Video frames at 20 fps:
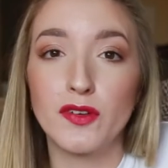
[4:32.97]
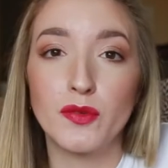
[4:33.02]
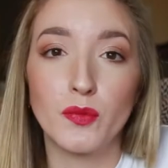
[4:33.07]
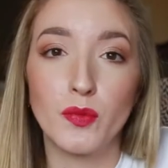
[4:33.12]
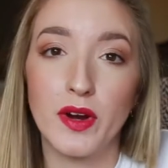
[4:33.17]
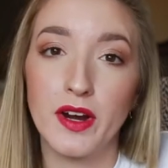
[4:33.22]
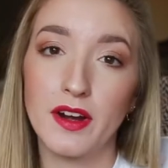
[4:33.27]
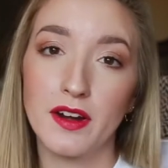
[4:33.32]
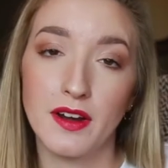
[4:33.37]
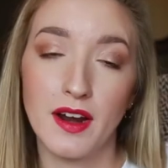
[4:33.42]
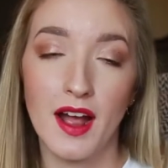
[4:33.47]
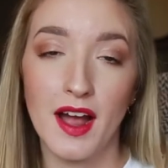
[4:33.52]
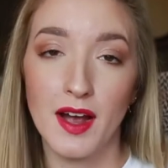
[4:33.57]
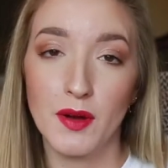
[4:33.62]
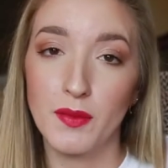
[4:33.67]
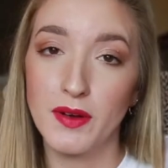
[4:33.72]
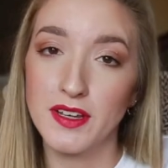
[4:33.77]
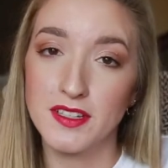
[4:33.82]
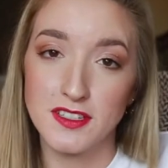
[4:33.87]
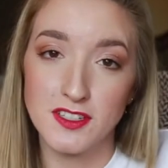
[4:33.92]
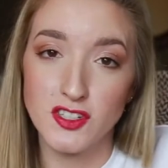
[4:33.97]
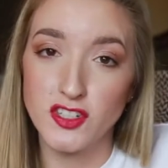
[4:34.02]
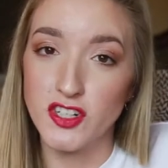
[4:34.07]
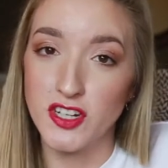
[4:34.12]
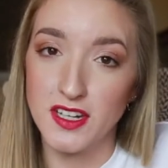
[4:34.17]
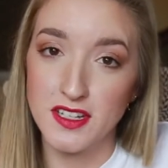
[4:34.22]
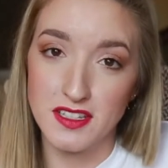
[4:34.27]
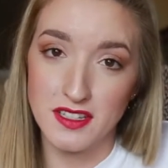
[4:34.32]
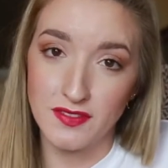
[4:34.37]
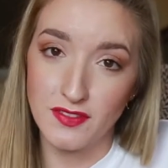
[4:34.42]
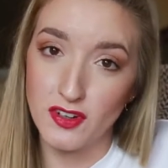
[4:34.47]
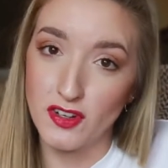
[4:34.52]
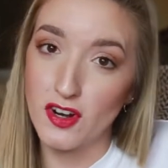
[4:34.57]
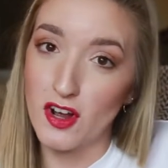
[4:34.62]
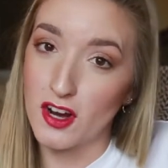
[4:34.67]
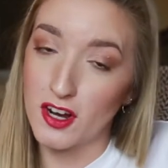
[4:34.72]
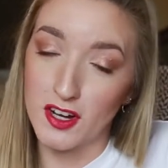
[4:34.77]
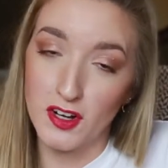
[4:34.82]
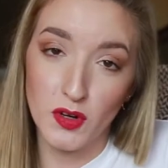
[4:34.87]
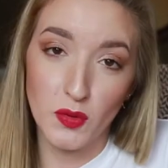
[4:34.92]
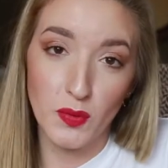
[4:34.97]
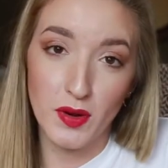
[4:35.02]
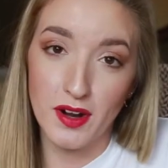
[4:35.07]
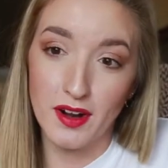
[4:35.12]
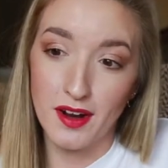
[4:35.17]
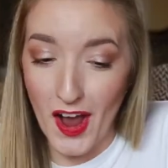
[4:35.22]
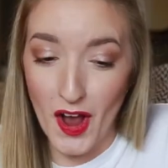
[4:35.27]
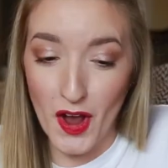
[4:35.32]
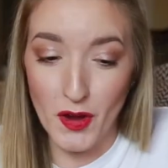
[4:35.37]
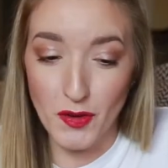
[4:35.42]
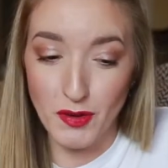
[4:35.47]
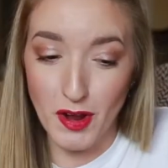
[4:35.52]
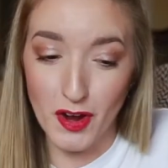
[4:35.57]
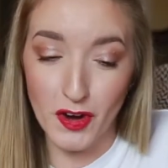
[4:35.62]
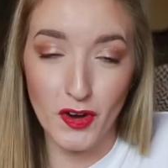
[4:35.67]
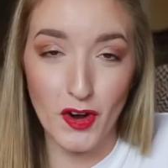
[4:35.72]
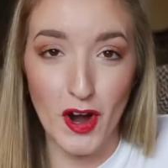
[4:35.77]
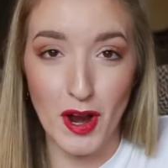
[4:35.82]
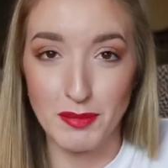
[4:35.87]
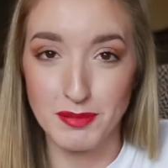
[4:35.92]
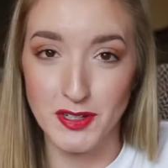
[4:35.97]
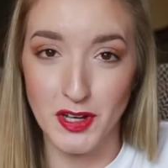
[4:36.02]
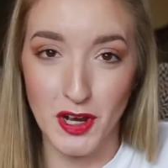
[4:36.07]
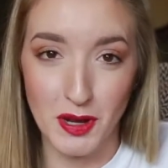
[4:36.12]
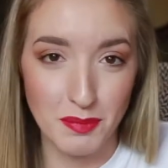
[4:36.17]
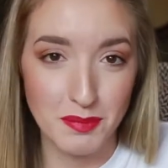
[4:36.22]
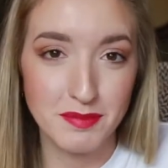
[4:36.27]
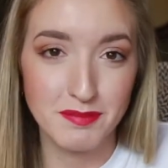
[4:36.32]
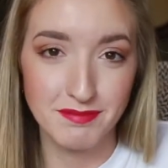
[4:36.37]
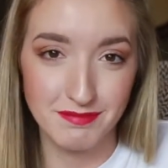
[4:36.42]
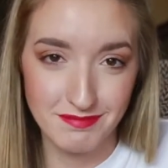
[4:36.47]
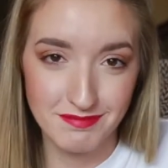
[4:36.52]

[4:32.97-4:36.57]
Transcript: and wearing high-waisted jeans if you're not going to wear a crop top.